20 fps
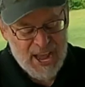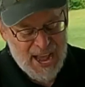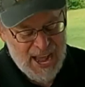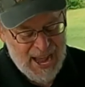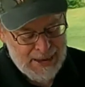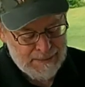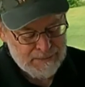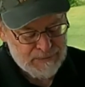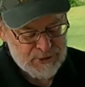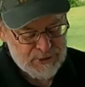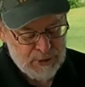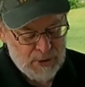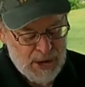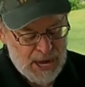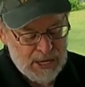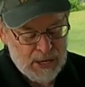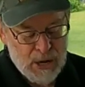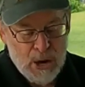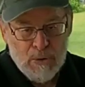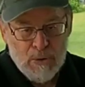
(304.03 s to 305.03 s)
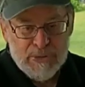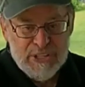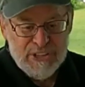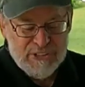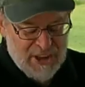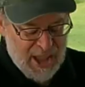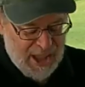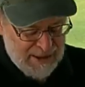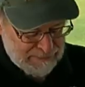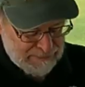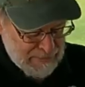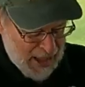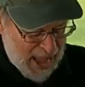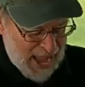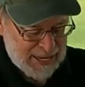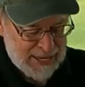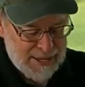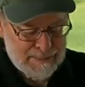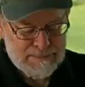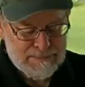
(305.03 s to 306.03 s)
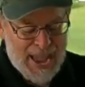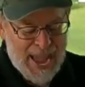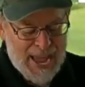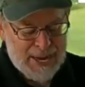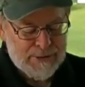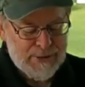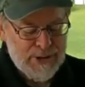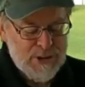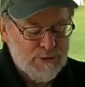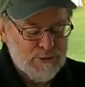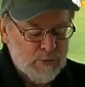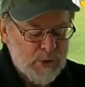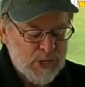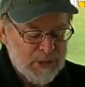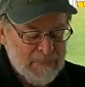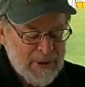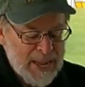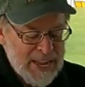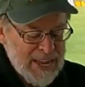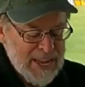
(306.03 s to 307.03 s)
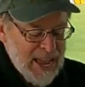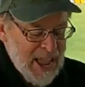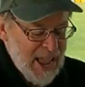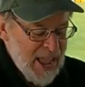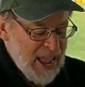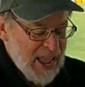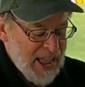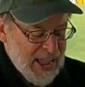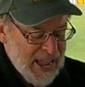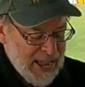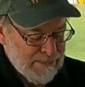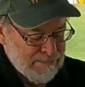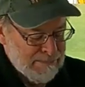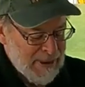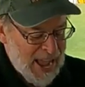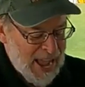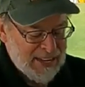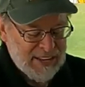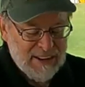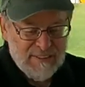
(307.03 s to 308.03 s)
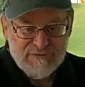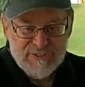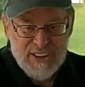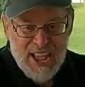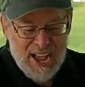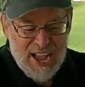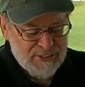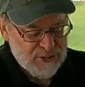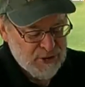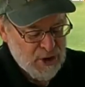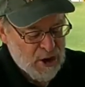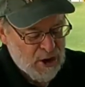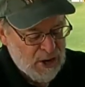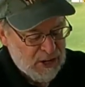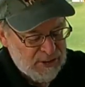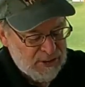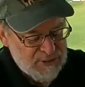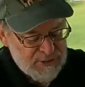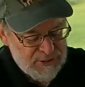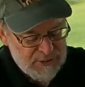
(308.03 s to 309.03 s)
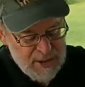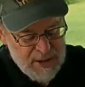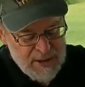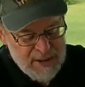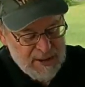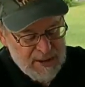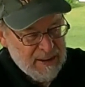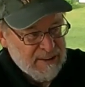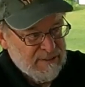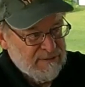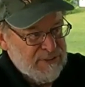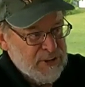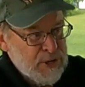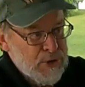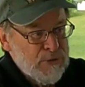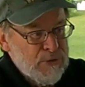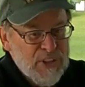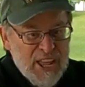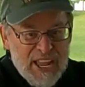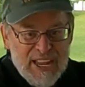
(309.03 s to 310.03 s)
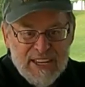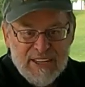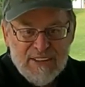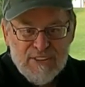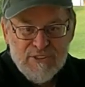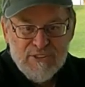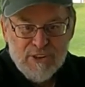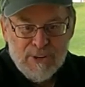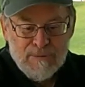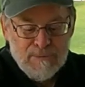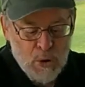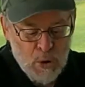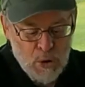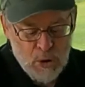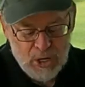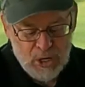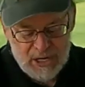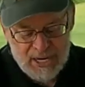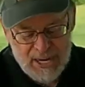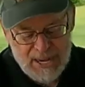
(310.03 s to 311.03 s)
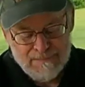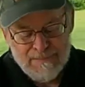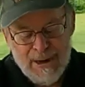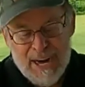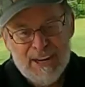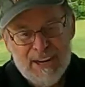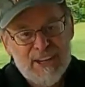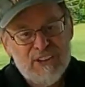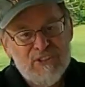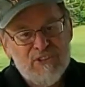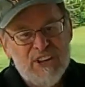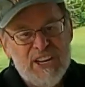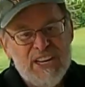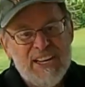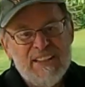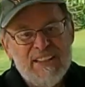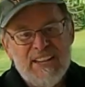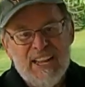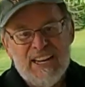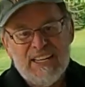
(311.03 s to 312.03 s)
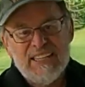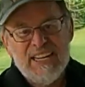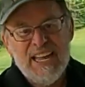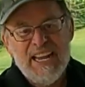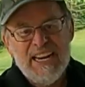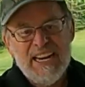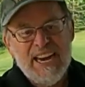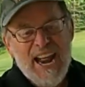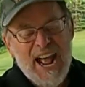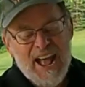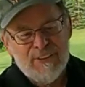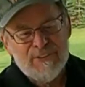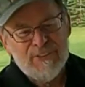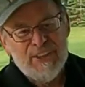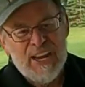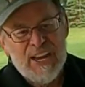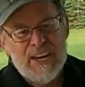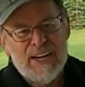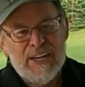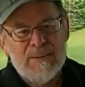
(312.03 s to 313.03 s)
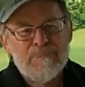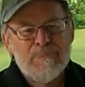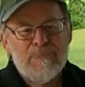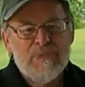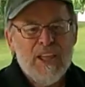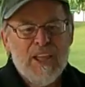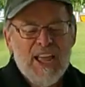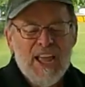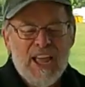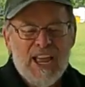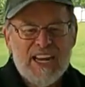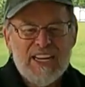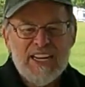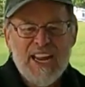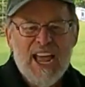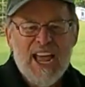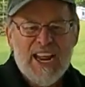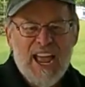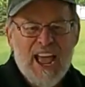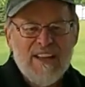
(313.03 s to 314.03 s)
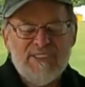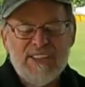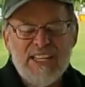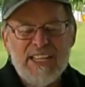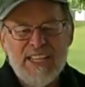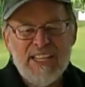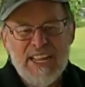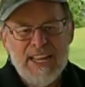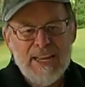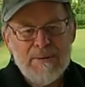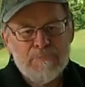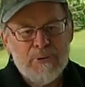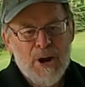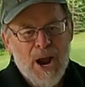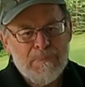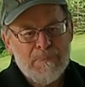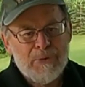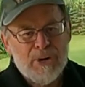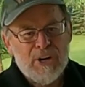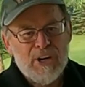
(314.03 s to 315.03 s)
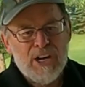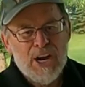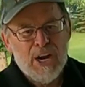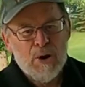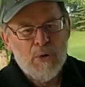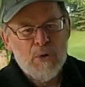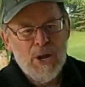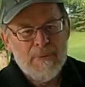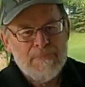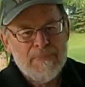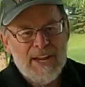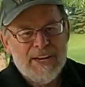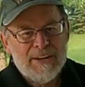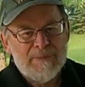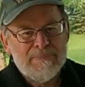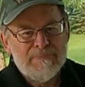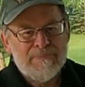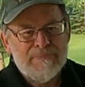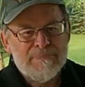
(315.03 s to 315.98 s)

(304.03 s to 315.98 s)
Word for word: times, so I always have backup batteries with me and backup flashcards. Few things are more embarrassing than getting out there and not having the proper equipment.